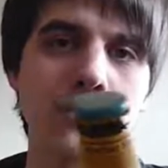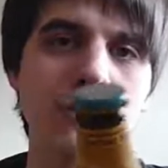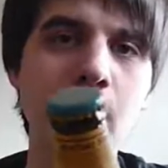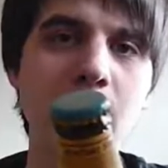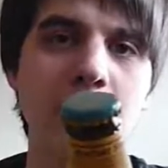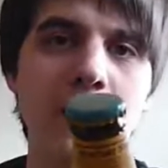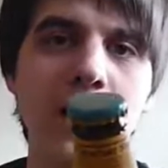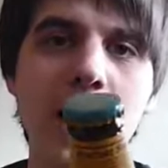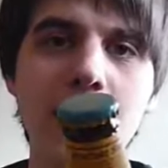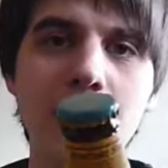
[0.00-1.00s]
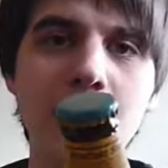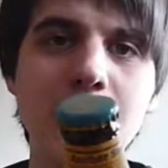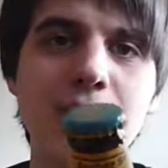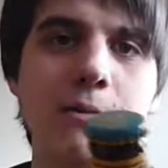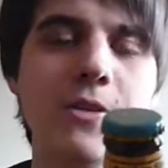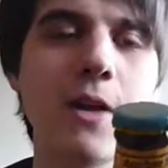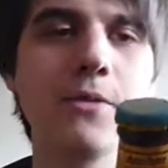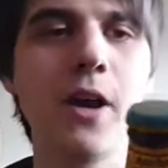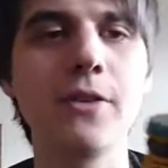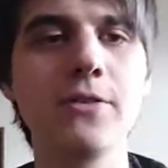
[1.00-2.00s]
to make it a lager, but at the same
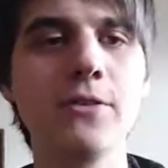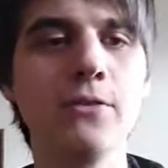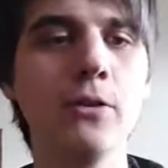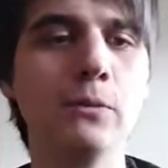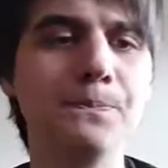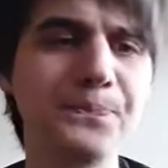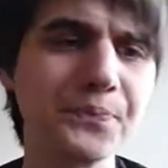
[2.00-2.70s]
time they had to